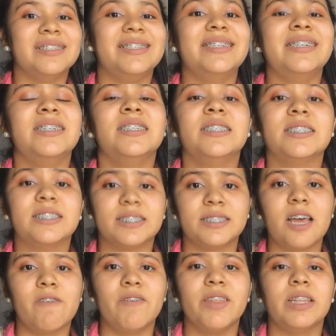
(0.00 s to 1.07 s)
The
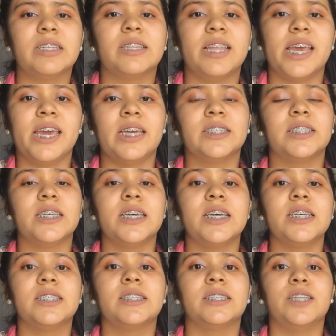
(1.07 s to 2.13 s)
seventh date
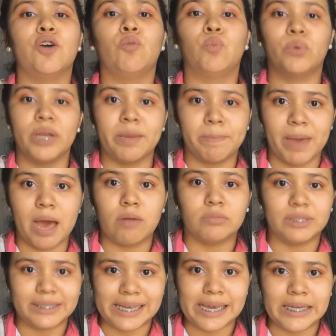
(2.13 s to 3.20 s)
is the
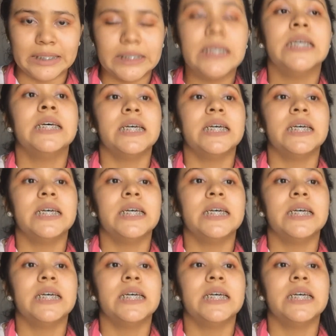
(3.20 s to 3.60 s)
Rebound date.